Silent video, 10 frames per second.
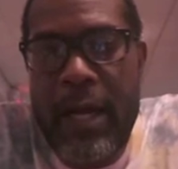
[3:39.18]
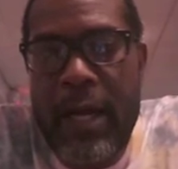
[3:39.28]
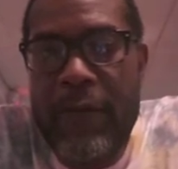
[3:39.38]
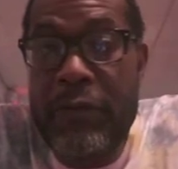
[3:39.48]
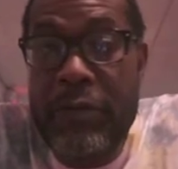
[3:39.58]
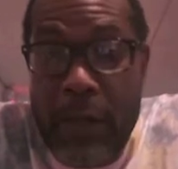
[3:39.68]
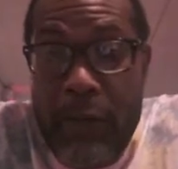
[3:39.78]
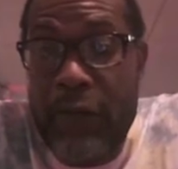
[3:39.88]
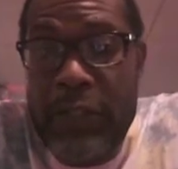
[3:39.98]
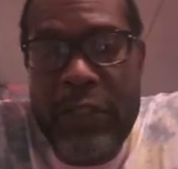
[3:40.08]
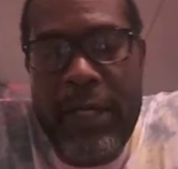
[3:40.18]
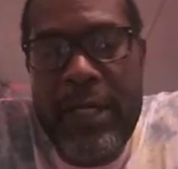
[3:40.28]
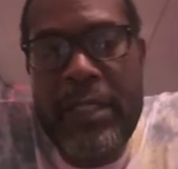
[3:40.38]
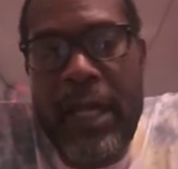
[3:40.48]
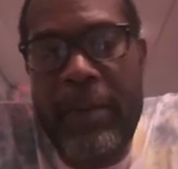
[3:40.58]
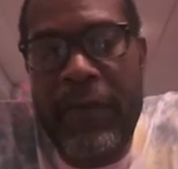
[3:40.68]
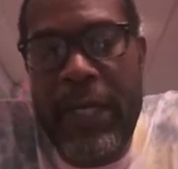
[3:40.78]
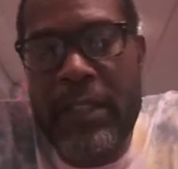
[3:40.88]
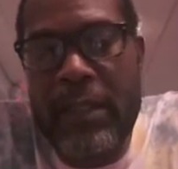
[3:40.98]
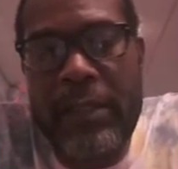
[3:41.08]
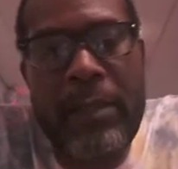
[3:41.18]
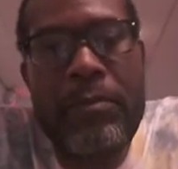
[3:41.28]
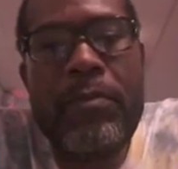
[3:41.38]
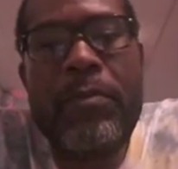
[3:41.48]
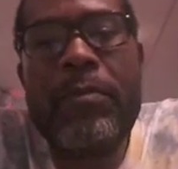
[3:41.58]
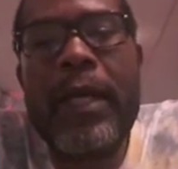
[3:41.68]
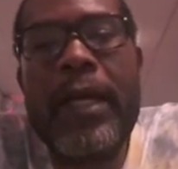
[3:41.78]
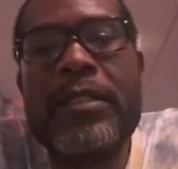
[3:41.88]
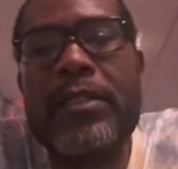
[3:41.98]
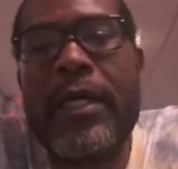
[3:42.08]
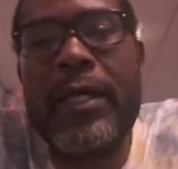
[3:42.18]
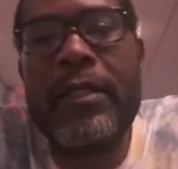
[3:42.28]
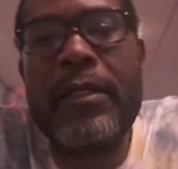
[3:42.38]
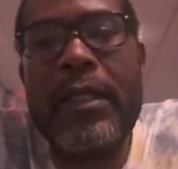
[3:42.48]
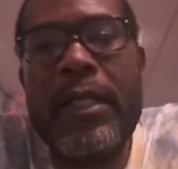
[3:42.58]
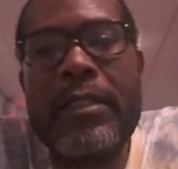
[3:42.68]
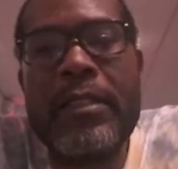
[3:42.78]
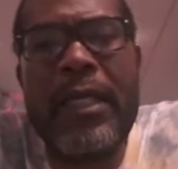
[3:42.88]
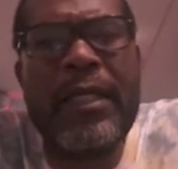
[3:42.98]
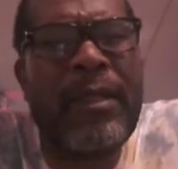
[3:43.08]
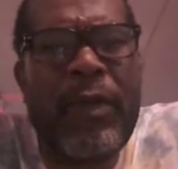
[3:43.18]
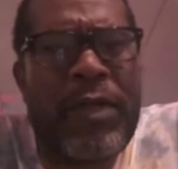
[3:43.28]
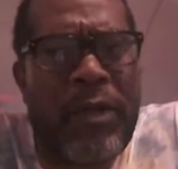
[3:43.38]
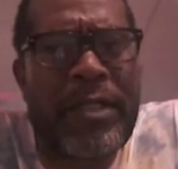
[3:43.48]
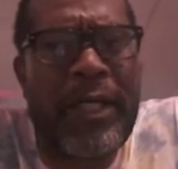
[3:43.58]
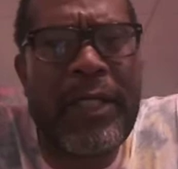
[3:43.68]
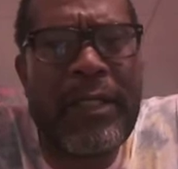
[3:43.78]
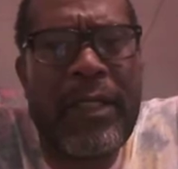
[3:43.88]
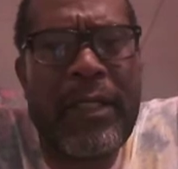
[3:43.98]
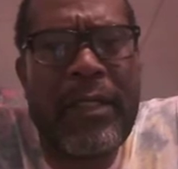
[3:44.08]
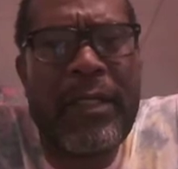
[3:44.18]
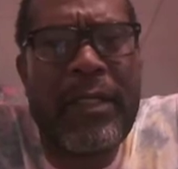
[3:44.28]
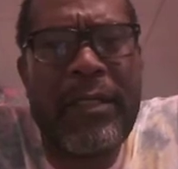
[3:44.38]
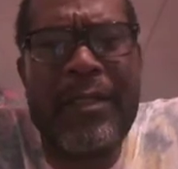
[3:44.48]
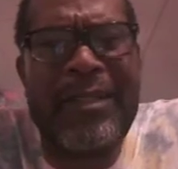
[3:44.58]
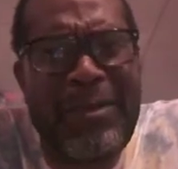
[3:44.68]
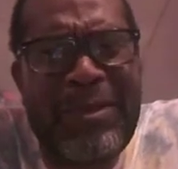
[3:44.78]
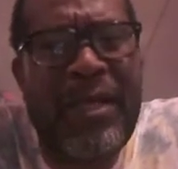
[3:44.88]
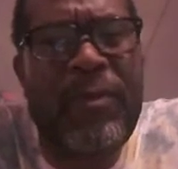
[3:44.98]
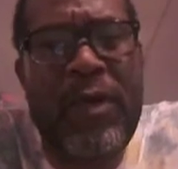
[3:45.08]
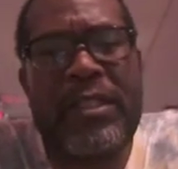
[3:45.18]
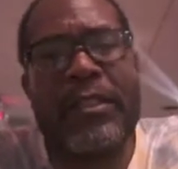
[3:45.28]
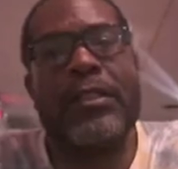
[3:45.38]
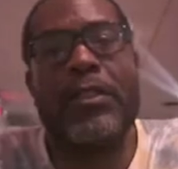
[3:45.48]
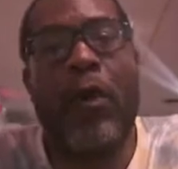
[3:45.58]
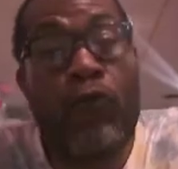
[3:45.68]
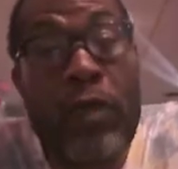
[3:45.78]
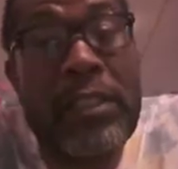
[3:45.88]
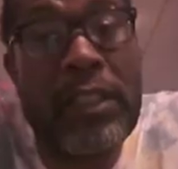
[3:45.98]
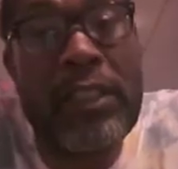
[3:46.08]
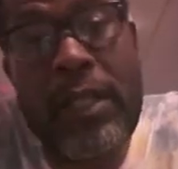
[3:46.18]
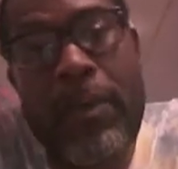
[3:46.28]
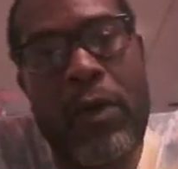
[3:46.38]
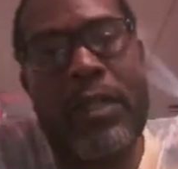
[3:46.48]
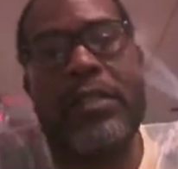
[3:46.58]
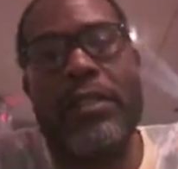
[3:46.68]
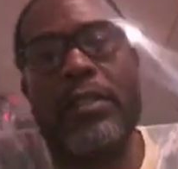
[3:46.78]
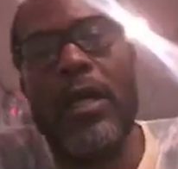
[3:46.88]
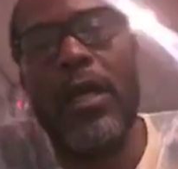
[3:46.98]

If you don't venture any type of answer, my hands are tied, and I'm on your side. Don't skip questions. There's no reason to skip questions.